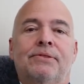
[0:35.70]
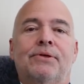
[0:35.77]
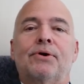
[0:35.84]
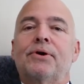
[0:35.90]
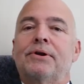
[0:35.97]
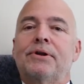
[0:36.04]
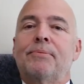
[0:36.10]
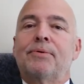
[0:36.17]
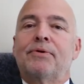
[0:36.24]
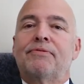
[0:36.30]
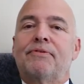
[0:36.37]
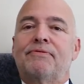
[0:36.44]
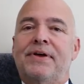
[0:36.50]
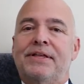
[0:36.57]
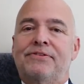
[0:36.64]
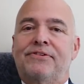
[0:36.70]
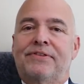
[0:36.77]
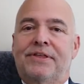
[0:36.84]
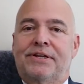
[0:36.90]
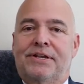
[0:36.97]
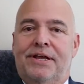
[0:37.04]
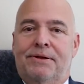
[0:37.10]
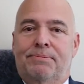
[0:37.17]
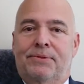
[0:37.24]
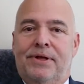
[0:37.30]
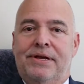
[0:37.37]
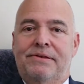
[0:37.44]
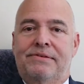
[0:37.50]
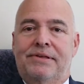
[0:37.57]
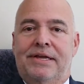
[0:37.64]
There are a number of events that take
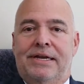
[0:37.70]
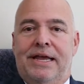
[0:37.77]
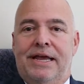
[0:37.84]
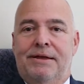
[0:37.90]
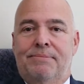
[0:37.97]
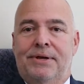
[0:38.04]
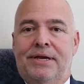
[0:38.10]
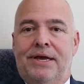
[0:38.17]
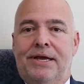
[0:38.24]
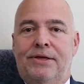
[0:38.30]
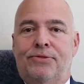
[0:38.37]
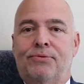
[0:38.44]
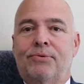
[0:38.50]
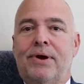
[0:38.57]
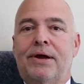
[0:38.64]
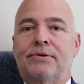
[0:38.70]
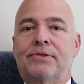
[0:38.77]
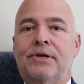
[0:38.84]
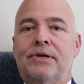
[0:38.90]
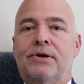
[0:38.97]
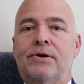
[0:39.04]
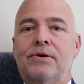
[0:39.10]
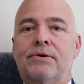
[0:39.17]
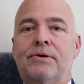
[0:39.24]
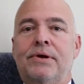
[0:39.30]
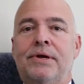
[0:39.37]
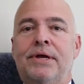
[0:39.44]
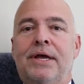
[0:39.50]
place at ABA throughout the year,